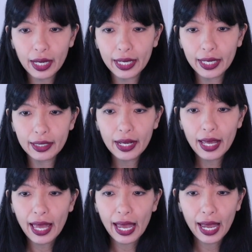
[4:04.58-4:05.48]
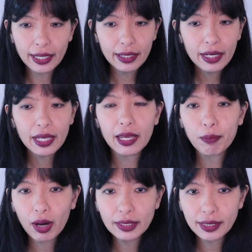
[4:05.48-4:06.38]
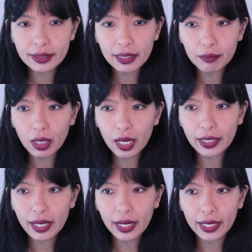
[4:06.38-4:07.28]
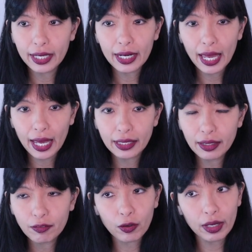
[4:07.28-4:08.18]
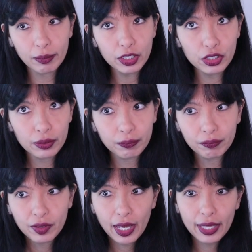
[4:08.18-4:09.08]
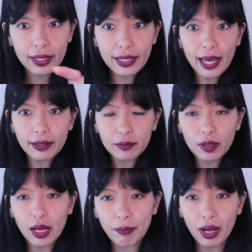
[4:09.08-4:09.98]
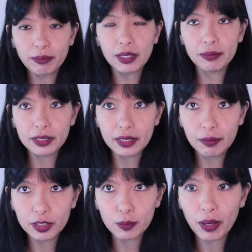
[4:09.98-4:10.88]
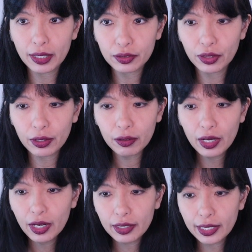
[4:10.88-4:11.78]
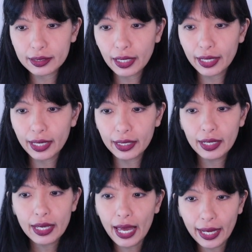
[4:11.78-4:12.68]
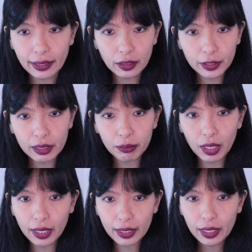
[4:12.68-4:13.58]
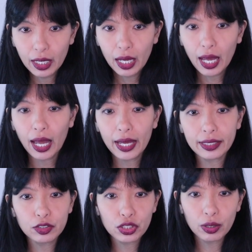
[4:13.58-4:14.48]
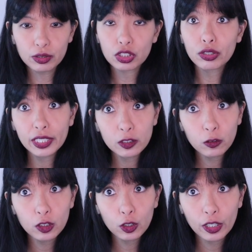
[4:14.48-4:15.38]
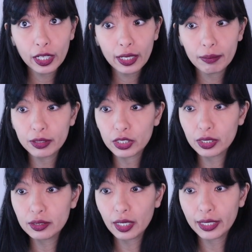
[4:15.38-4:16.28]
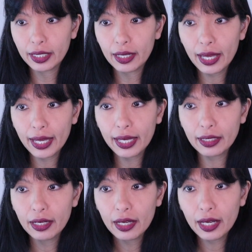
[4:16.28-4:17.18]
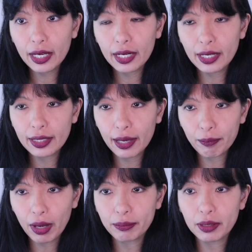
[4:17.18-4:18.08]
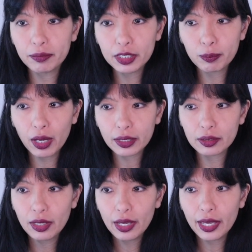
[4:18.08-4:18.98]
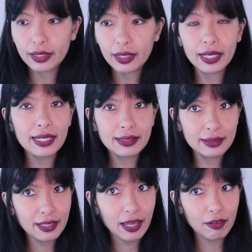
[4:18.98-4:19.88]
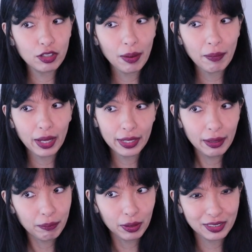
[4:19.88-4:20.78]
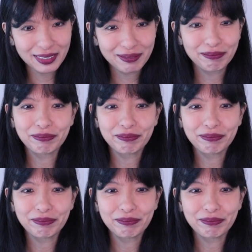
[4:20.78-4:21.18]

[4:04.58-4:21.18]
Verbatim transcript: I hit add a processing block and I hit add for image. And then that uh, popped up this image box here. Next, I hit add a learning block. I chose transfer learning images. I hit add, and that popped up this box. And then I saved my impulse.